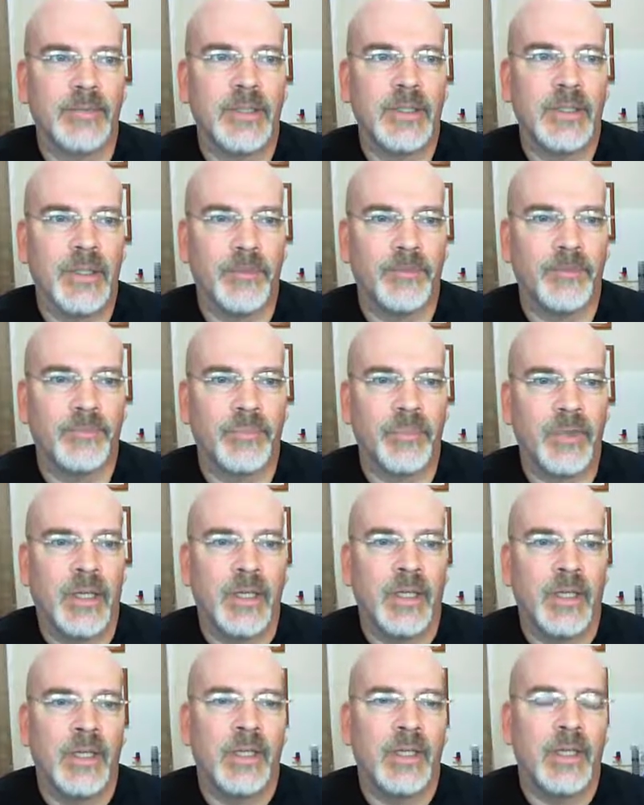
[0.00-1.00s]
Okay.
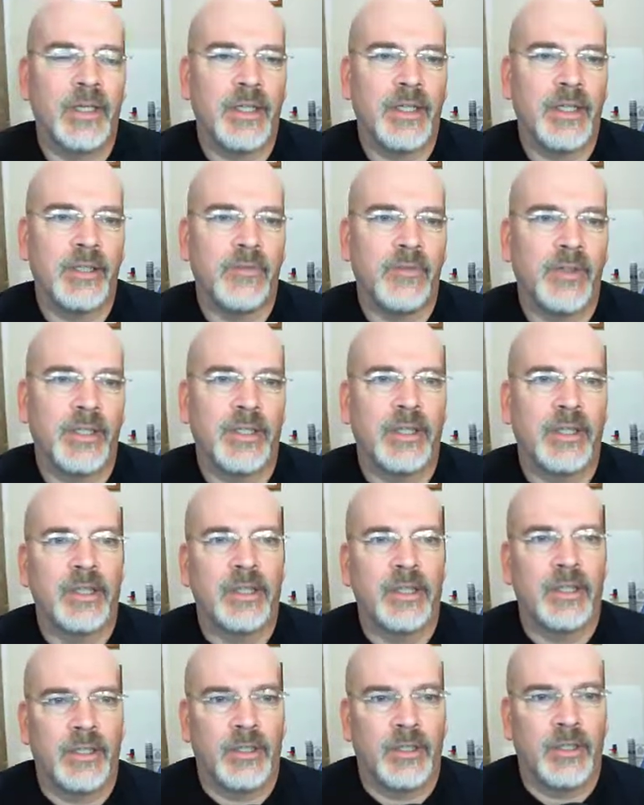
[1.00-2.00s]
In any event,
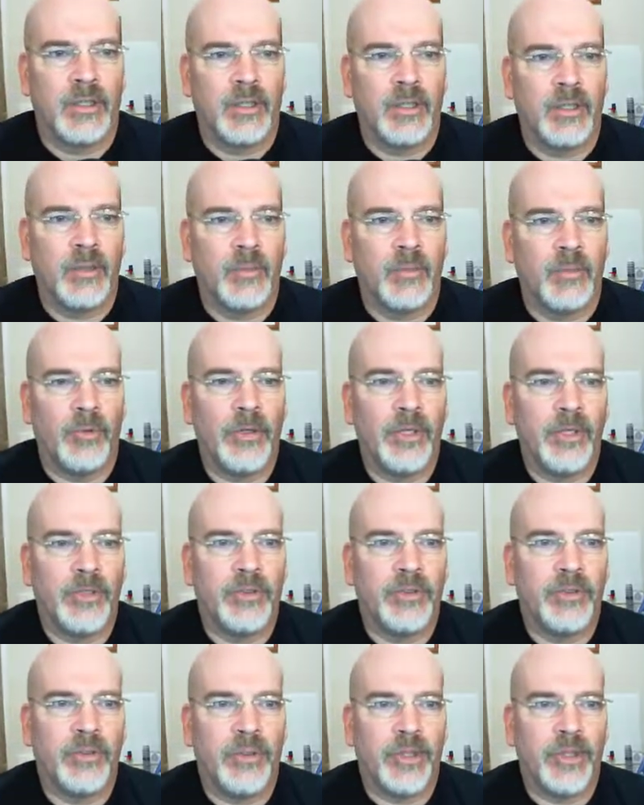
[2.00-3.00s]
point
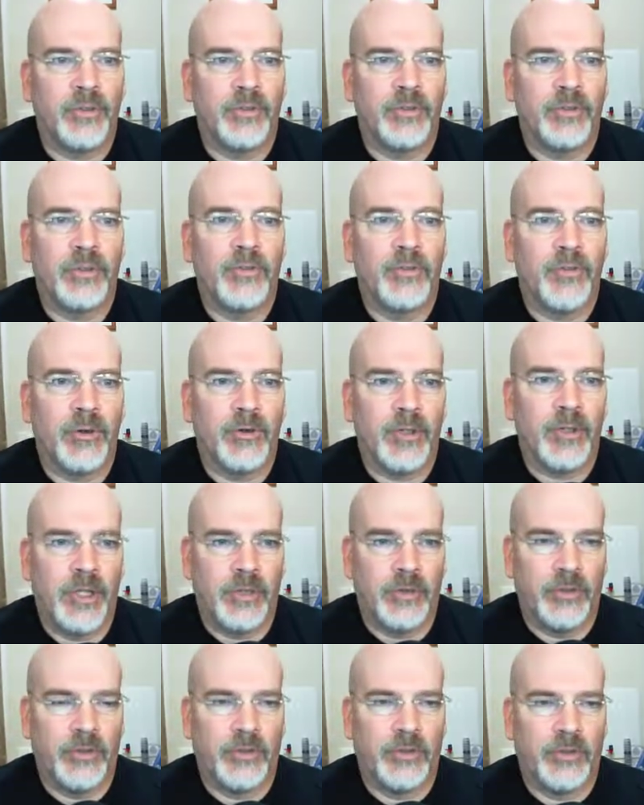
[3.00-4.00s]
is that there's no for
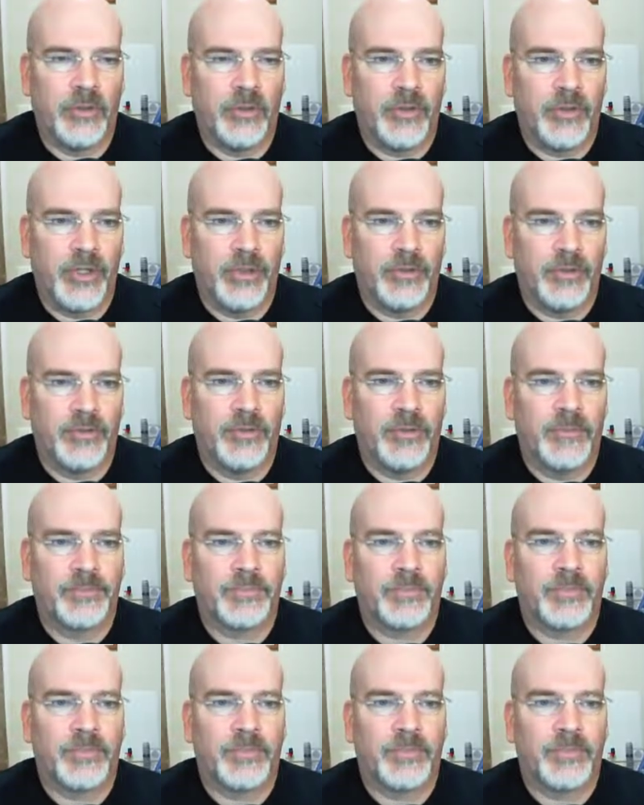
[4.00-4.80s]
each, it just does an if.